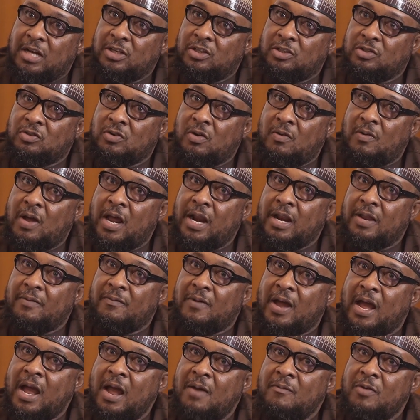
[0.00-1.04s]
discovered if
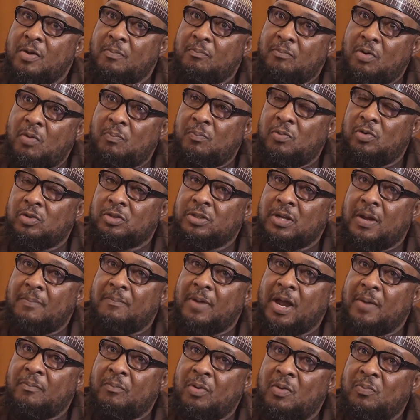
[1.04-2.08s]
I have a purpose, and
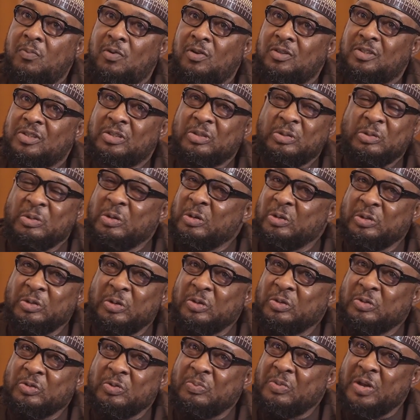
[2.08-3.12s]
my purpose is not
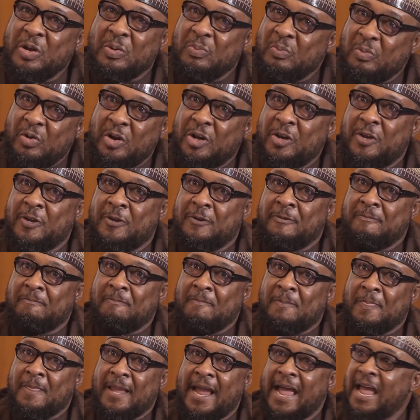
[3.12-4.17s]
just to make money,
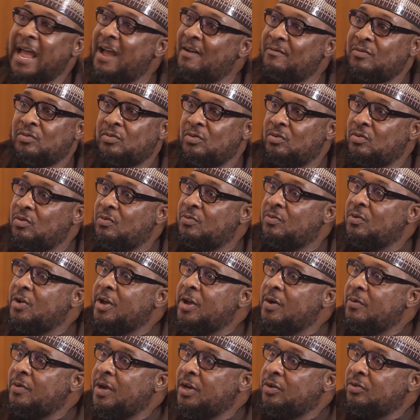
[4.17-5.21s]
I have to look for
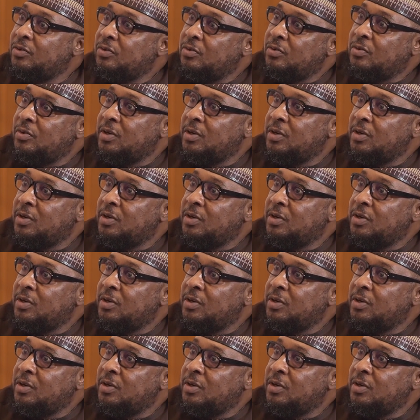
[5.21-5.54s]
a way to do